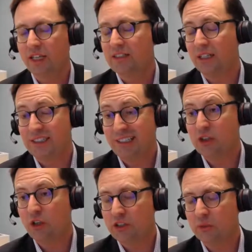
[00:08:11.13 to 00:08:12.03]
excess
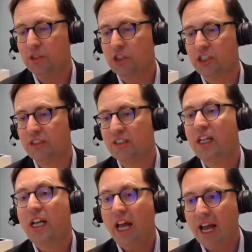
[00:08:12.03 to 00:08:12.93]
contributions
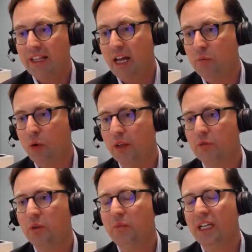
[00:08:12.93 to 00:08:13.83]
at that point
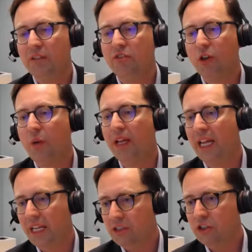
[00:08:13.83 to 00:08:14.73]
would begin flowing
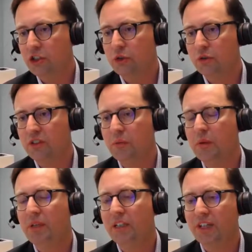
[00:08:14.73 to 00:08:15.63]
into
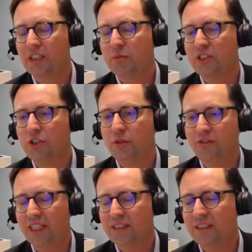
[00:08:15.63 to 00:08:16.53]
CPP Investments to
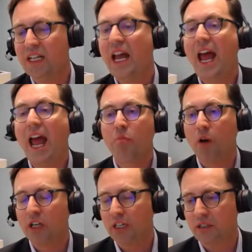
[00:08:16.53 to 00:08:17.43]
invest at
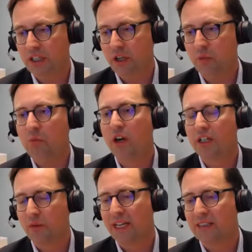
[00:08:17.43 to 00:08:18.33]
market
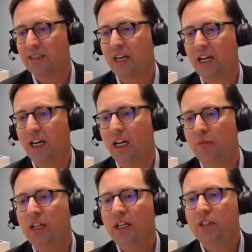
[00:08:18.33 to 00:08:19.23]
rates.
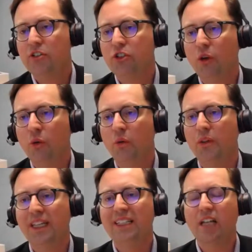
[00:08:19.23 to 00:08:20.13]
So
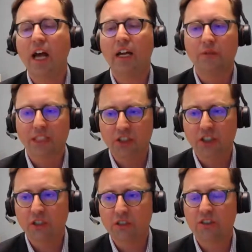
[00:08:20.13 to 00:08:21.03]
these higher
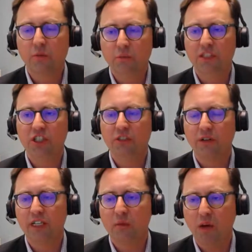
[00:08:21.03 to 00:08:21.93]
returns that would be
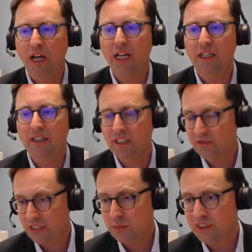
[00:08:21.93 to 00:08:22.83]
generated by the
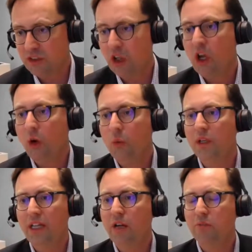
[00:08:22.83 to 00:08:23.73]
investments
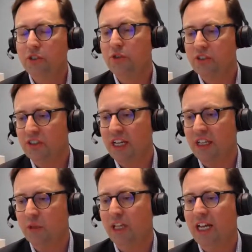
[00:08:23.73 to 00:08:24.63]
would help to
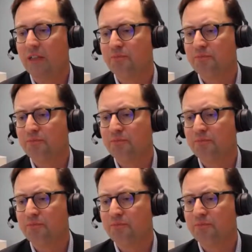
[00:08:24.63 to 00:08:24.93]
sustain the plan.